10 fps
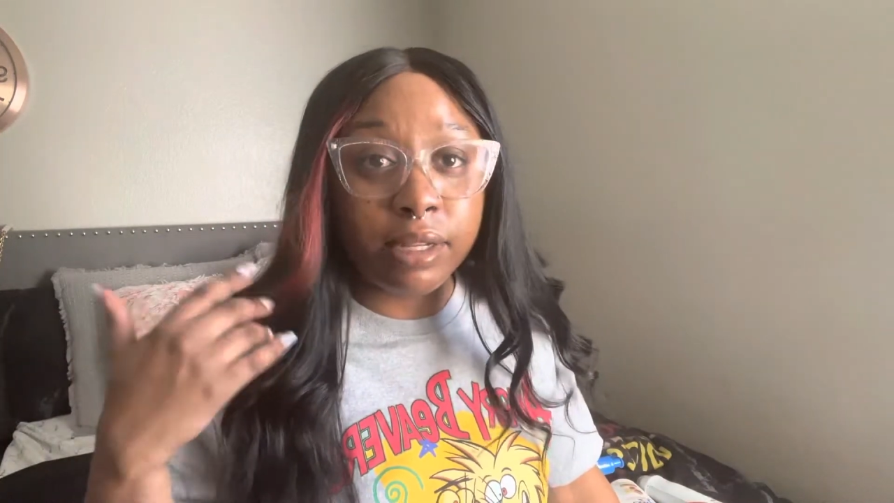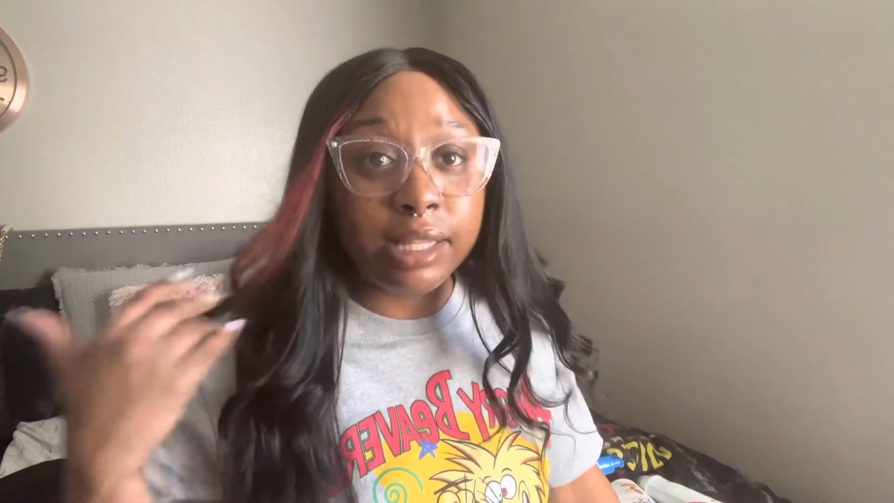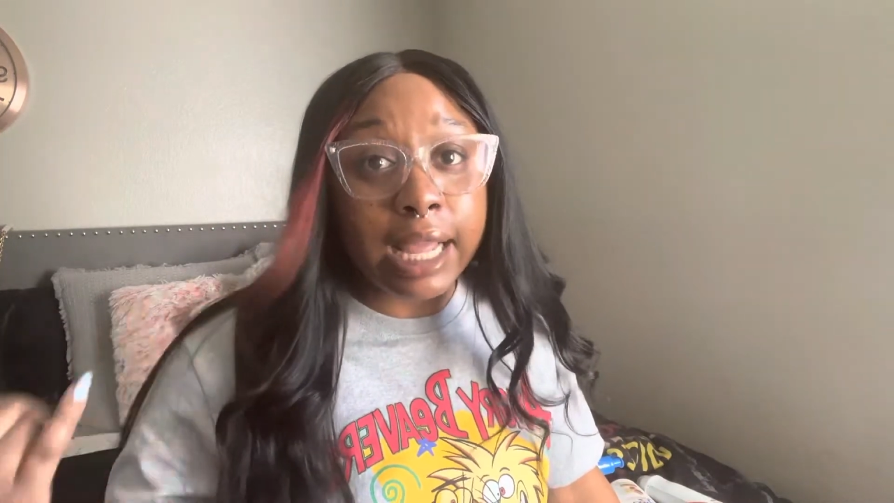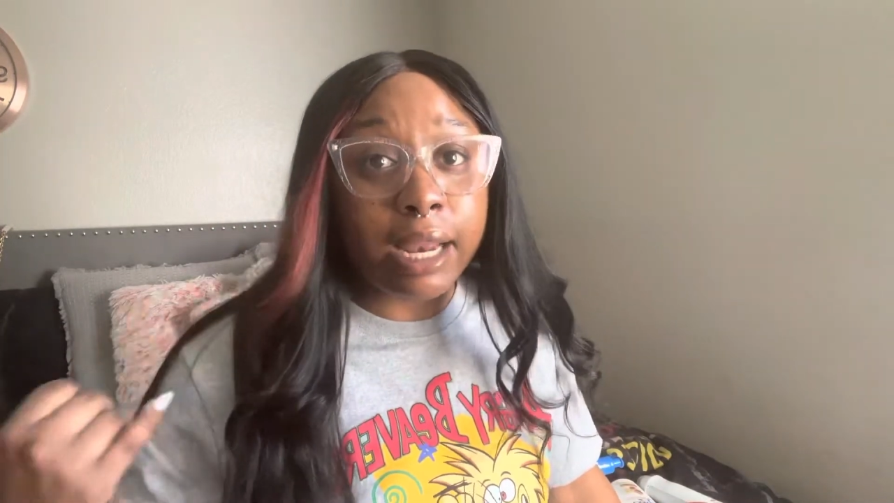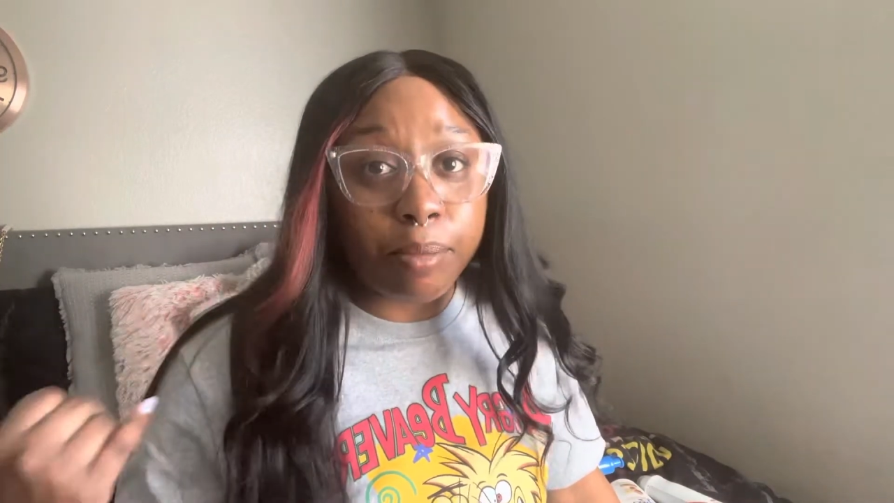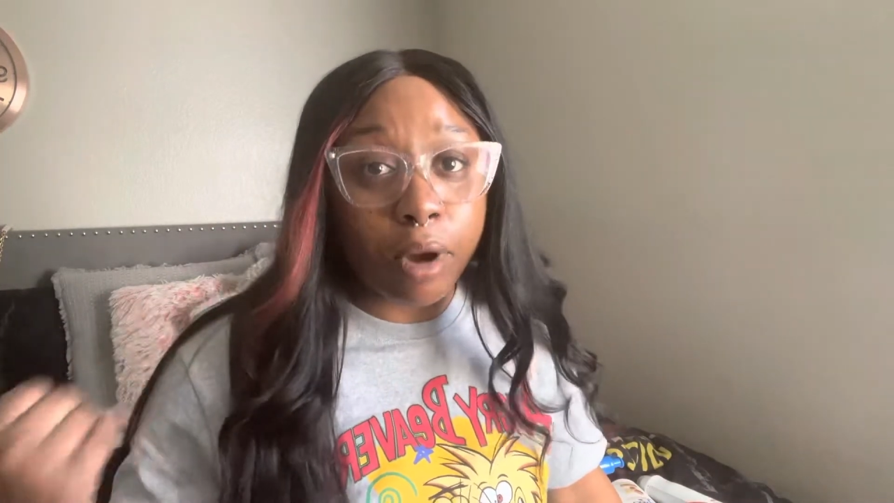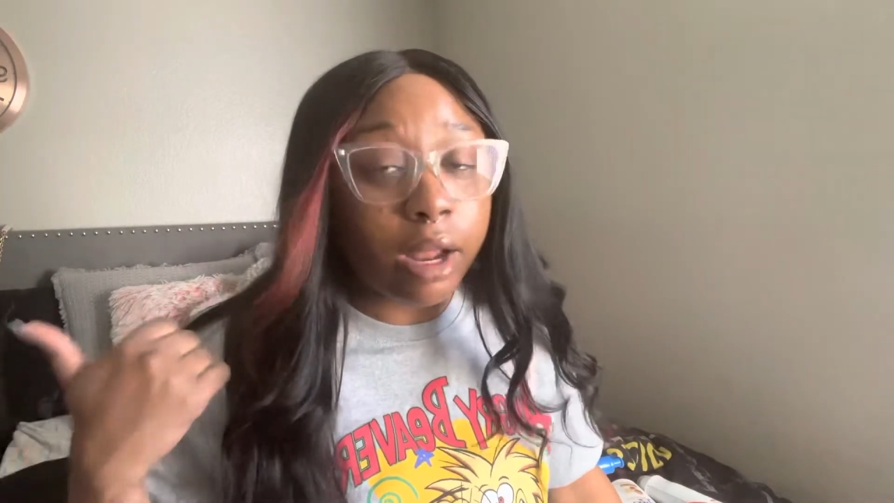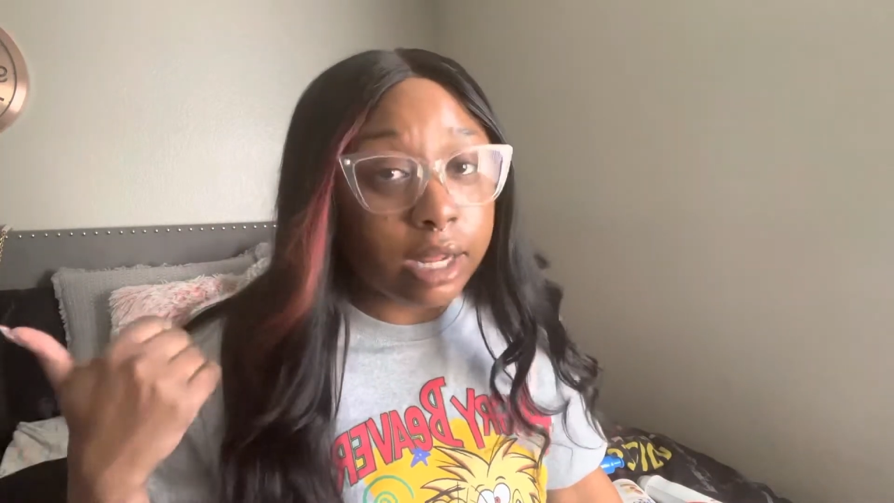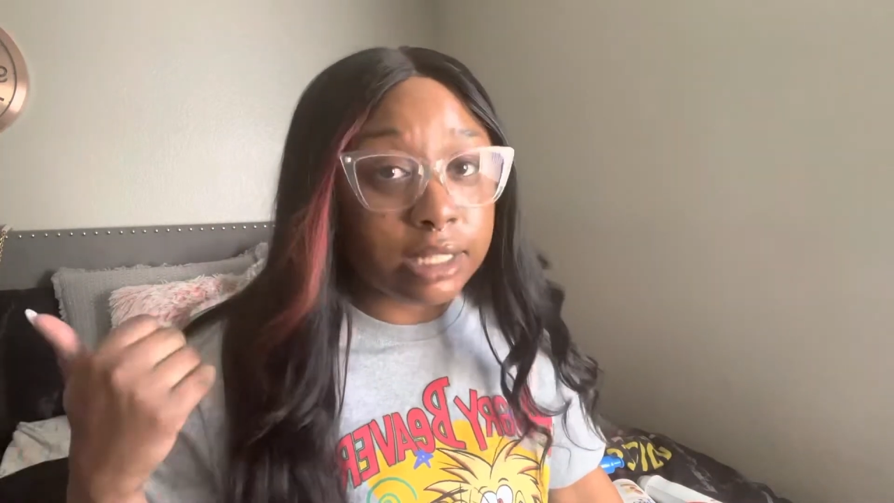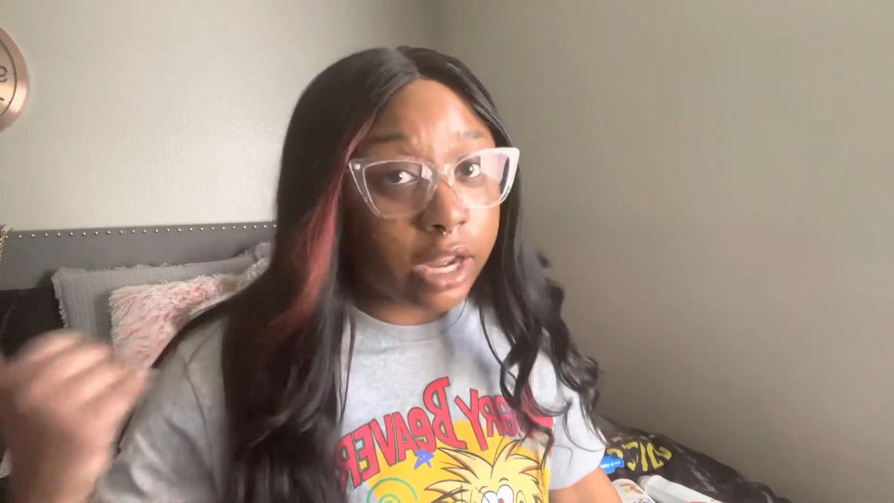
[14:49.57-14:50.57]
lady
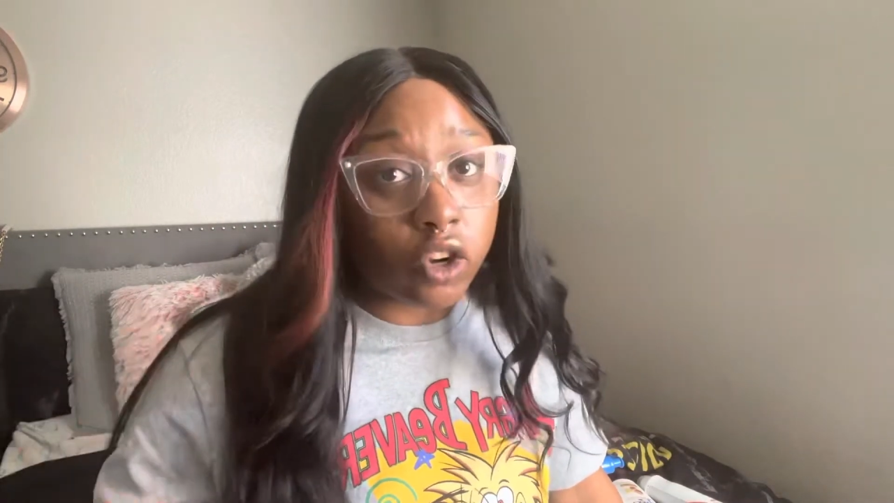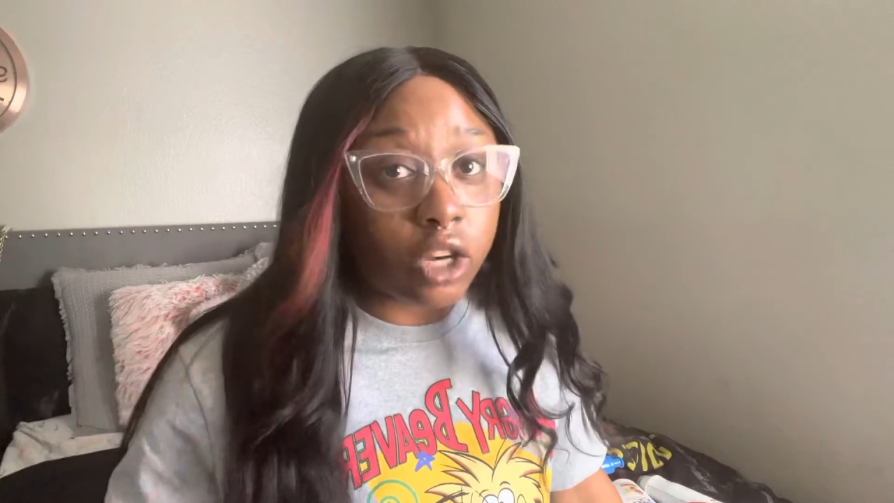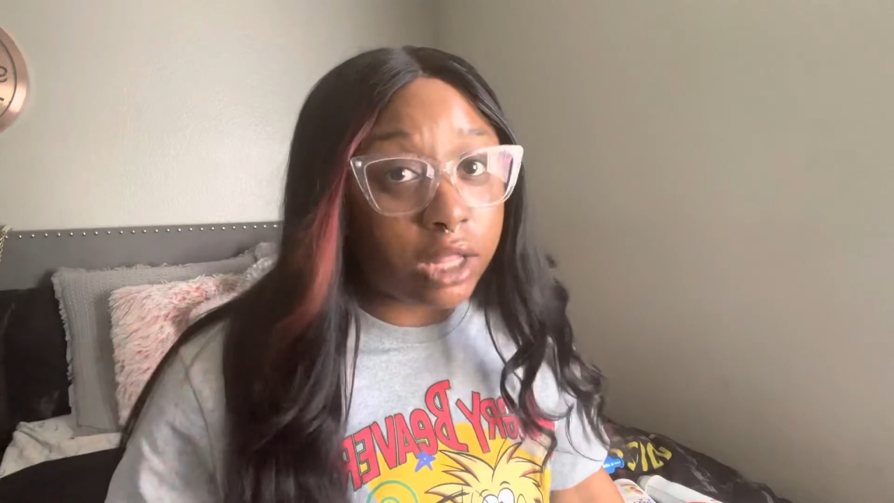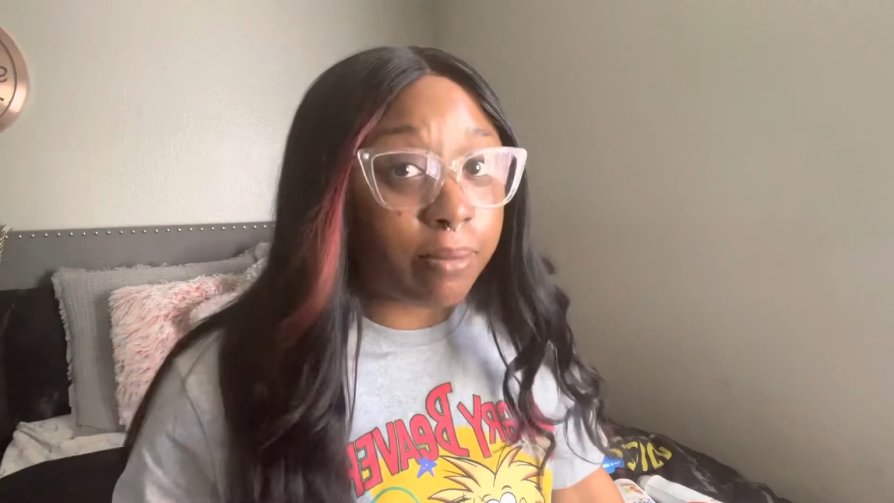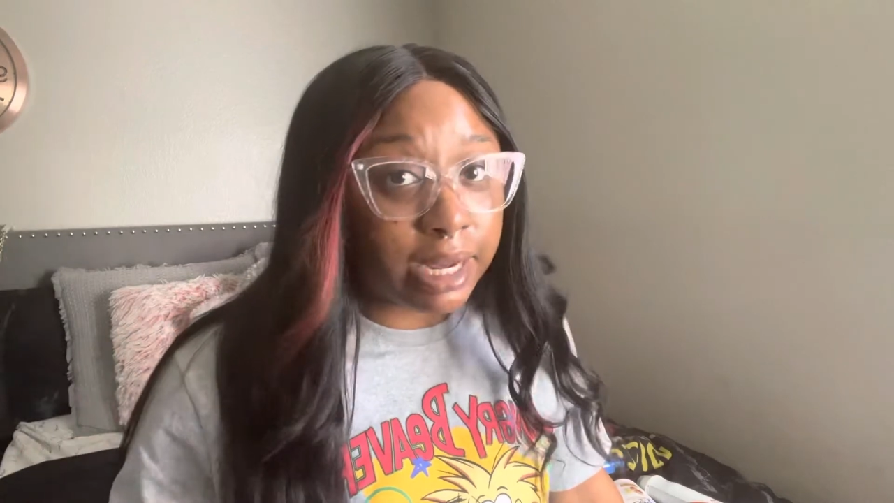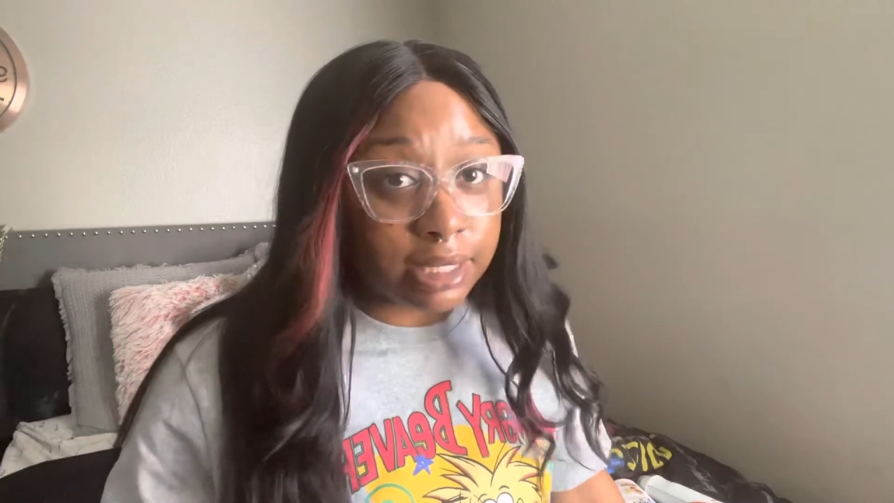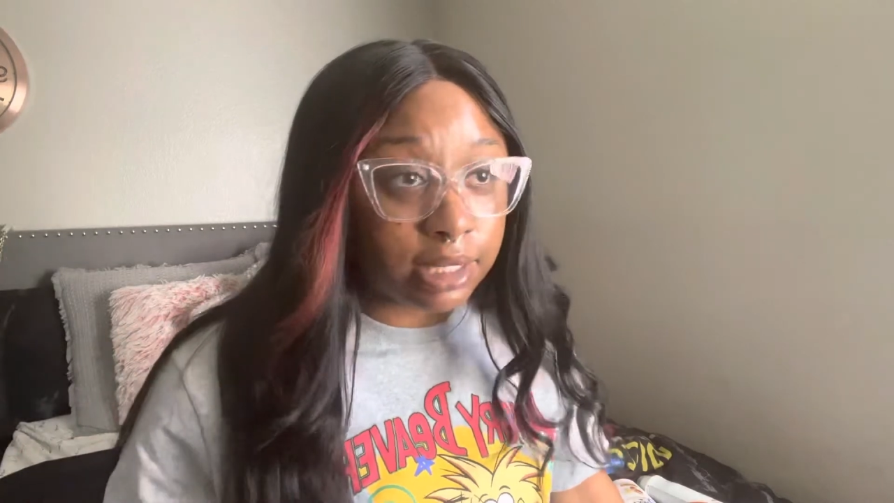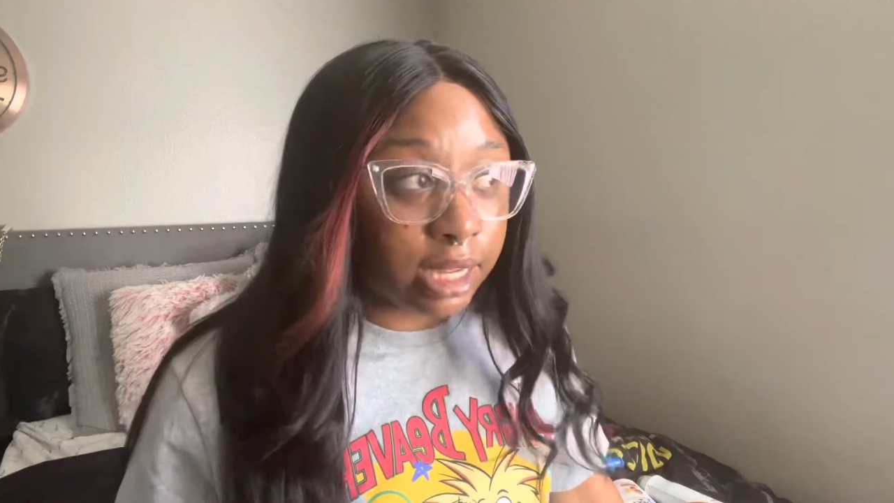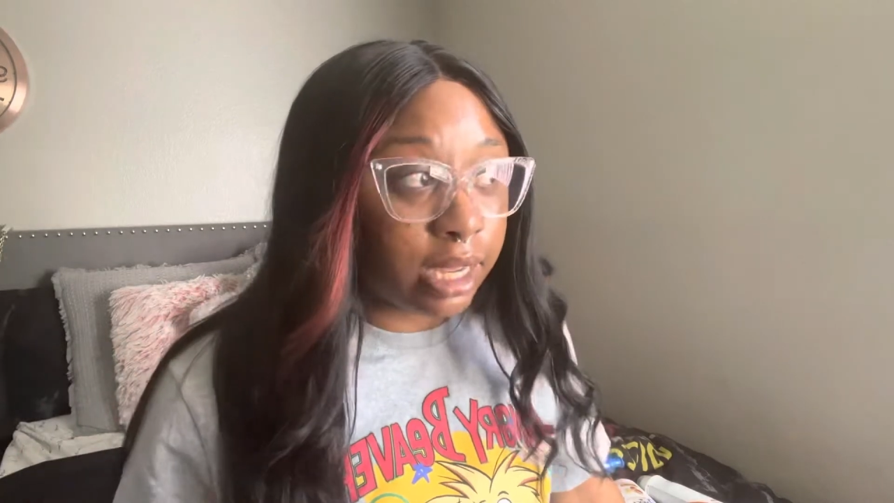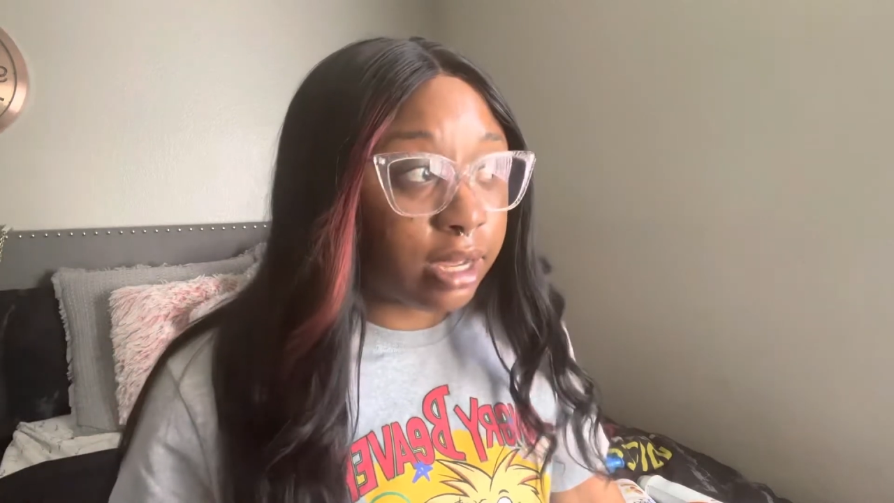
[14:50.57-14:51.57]
products underneath my
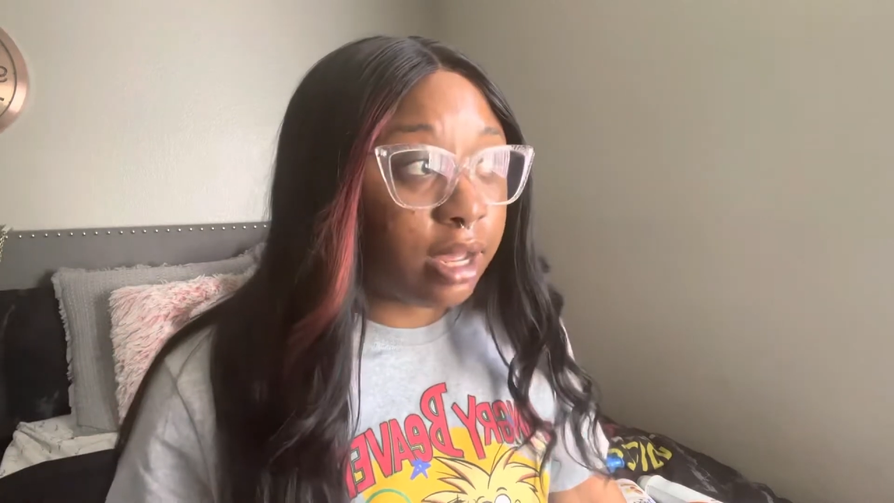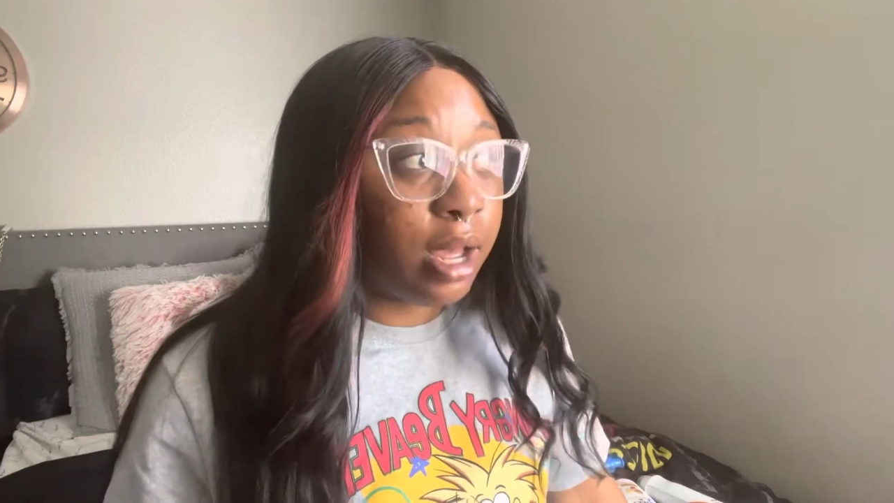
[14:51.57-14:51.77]
sink,